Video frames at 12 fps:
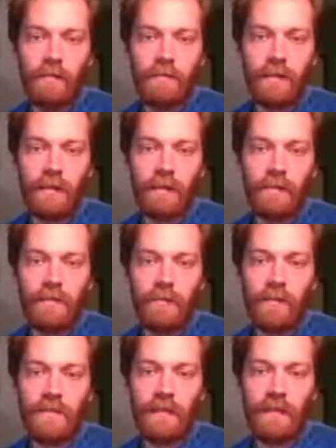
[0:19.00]
Sound good?
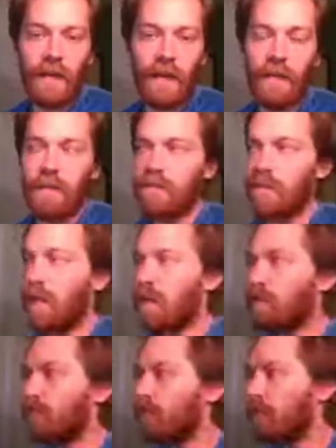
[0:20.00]
Somebody say yeah in the chat
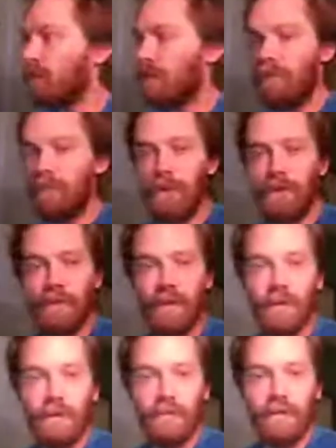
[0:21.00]
if we're good to
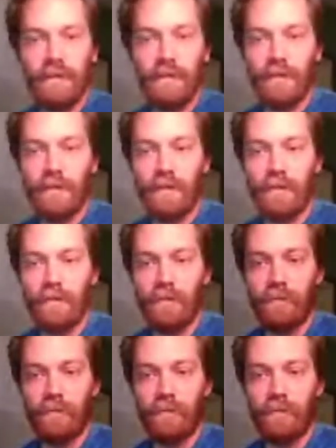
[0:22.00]
go, because I think